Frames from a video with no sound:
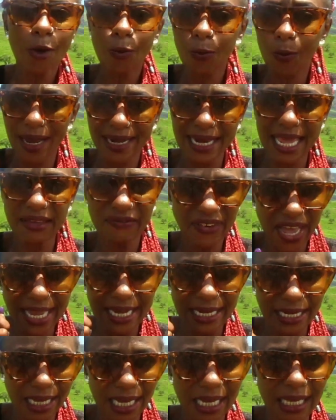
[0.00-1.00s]
whatever
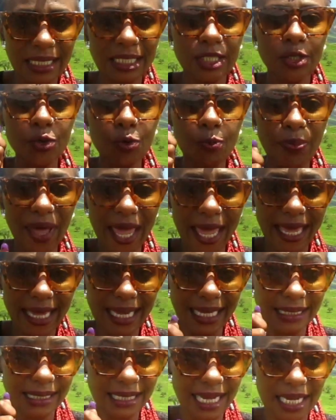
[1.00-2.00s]
it is you pay
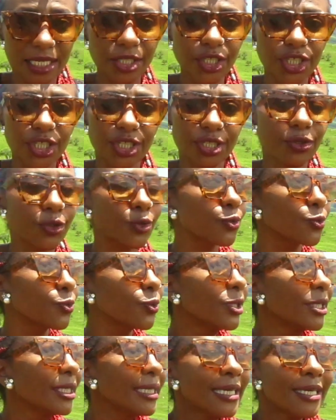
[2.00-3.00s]
attention to.
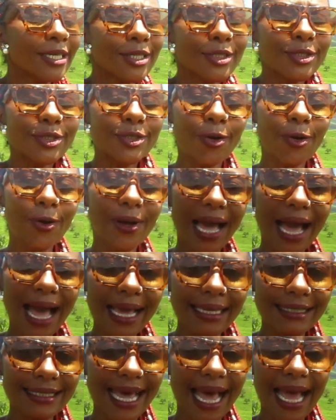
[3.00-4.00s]
So
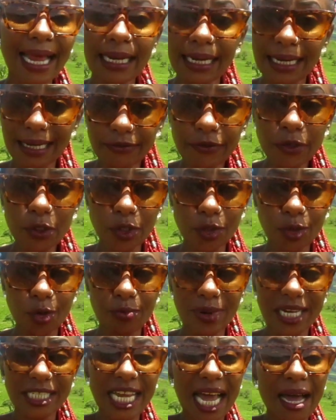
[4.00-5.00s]
guys, I love you so
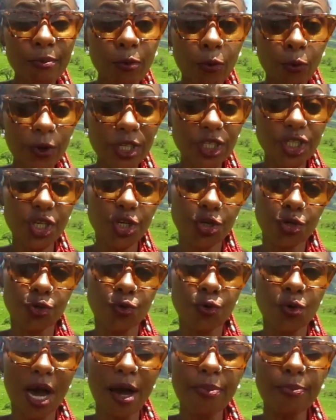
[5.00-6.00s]
much. I'm wishing
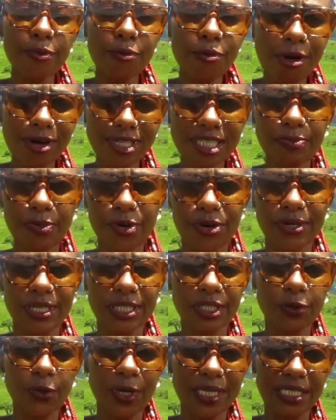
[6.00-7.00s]
you a
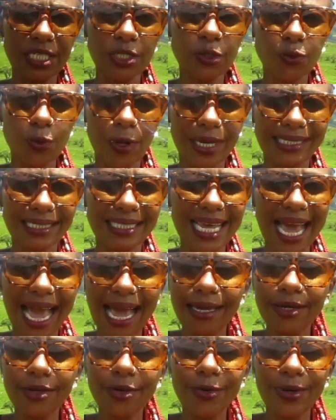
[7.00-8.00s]
prosperous 2020.
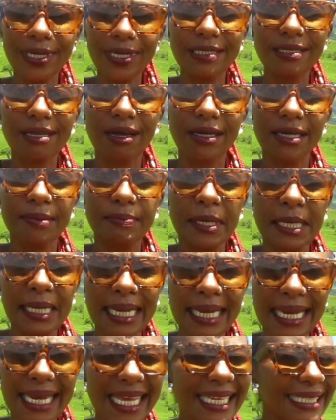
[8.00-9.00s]
I know it's gonna be
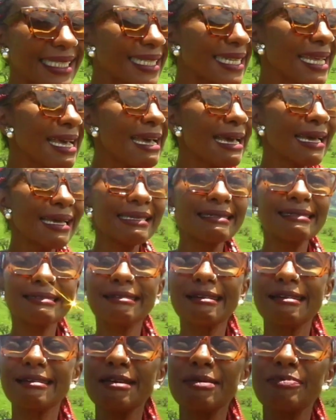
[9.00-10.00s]
lit, it's
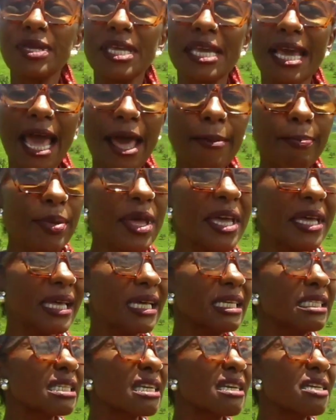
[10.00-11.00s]
gonna be epic,
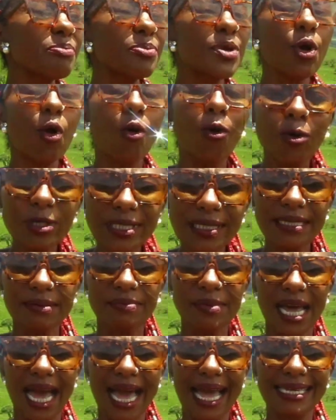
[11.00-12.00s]
it's gonna be
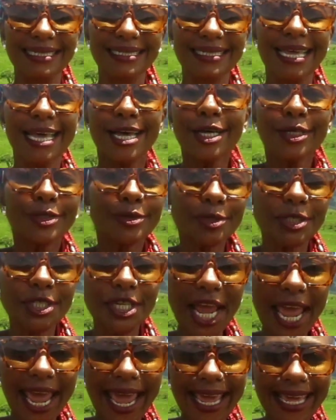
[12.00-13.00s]
awesome, guys. So
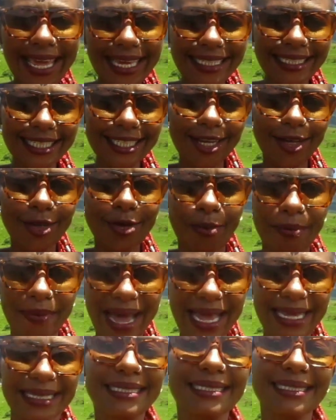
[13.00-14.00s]
change your
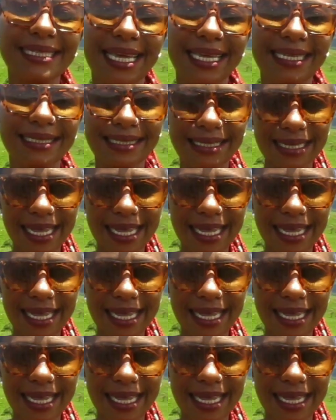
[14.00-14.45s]
mindset.